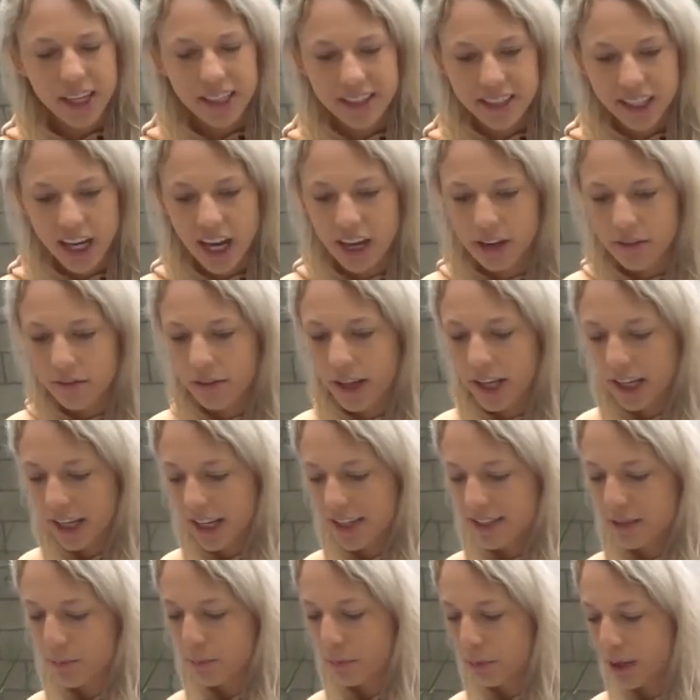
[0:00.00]
It's kind of like
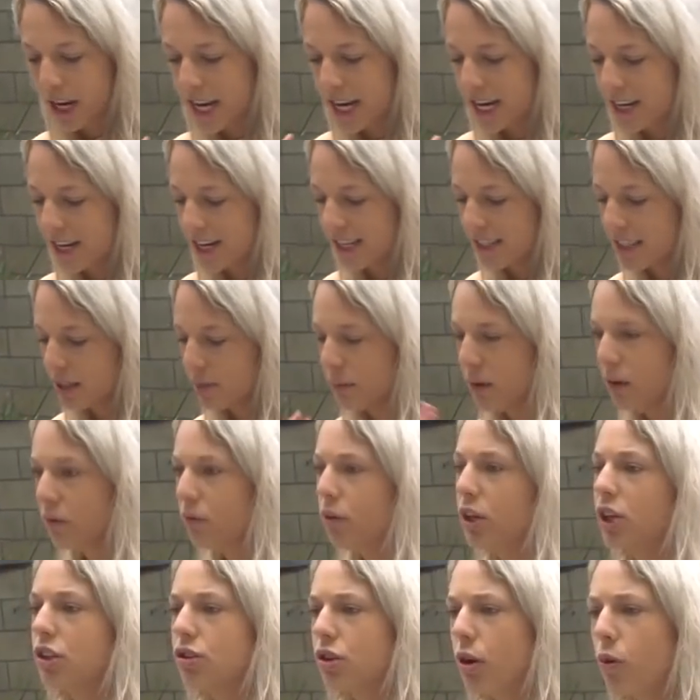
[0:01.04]
his brain needs to be
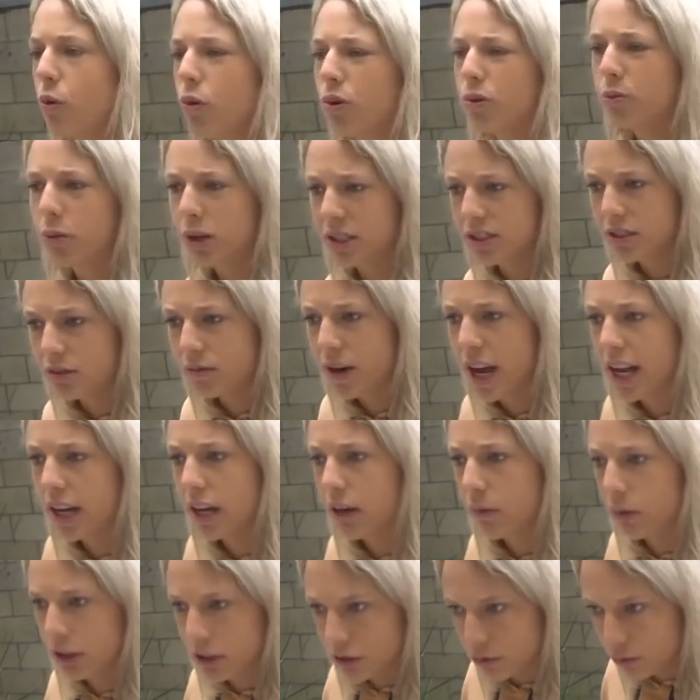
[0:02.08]
retold what's right
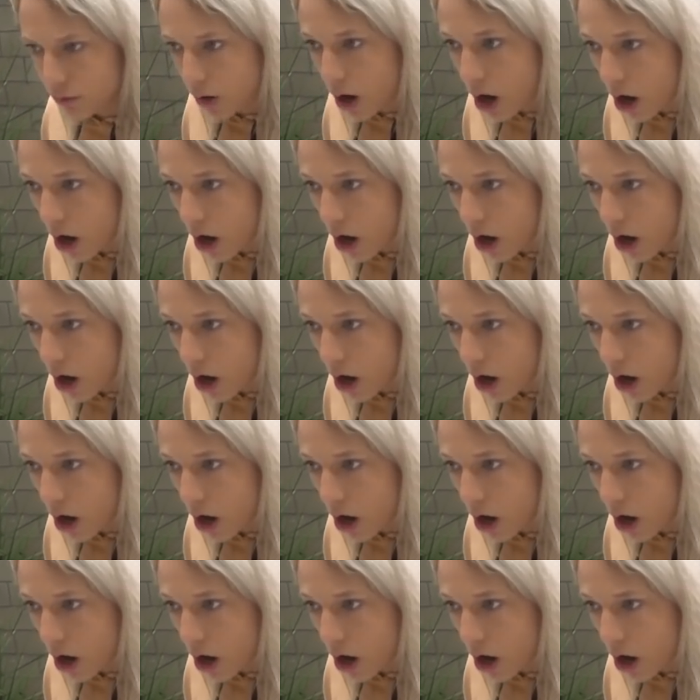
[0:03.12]
and what's